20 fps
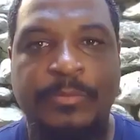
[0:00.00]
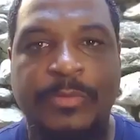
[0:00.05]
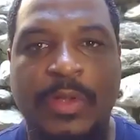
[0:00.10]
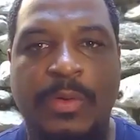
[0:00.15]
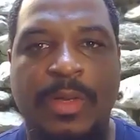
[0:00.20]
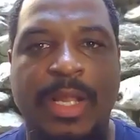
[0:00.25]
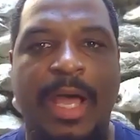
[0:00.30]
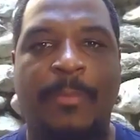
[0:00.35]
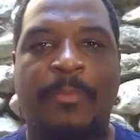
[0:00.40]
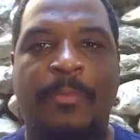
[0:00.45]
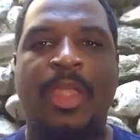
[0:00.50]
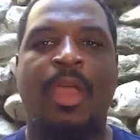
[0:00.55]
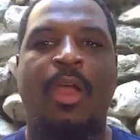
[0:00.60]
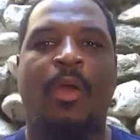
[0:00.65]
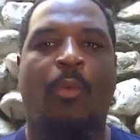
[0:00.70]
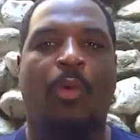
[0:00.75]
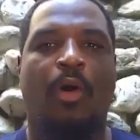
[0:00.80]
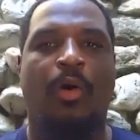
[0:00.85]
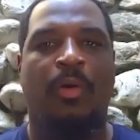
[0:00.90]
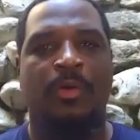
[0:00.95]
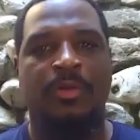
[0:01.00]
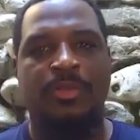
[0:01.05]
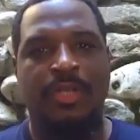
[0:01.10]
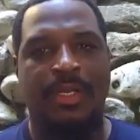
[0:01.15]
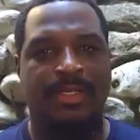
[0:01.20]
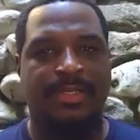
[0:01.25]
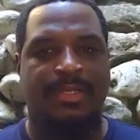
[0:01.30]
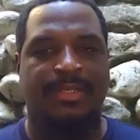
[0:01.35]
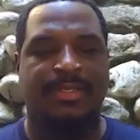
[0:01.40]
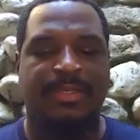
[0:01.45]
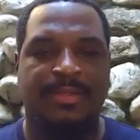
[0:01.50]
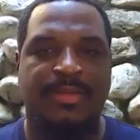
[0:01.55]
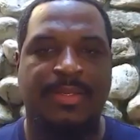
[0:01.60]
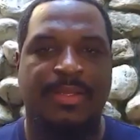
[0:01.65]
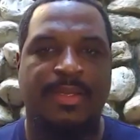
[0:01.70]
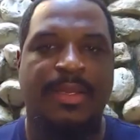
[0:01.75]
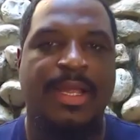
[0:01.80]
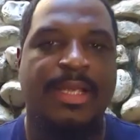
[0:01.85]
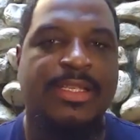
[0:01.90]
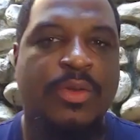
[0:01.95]
no doubt. Well, transition
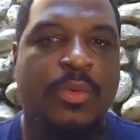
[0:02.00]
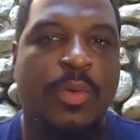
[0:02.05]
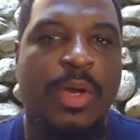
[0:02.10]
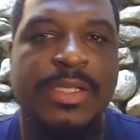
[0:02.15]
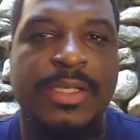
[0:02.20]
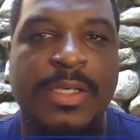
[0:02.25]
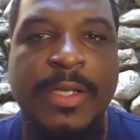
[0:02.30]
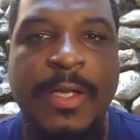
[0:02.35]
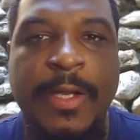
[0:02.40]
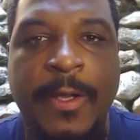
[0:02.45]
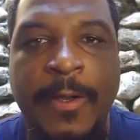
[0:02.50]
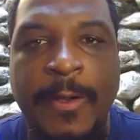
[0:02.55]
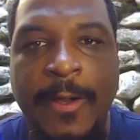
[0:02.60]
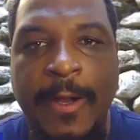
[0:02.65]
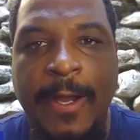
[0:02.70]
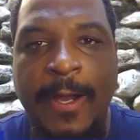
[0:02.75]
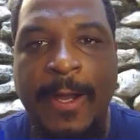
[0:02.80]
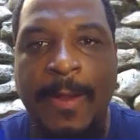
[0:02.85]
to the next question here.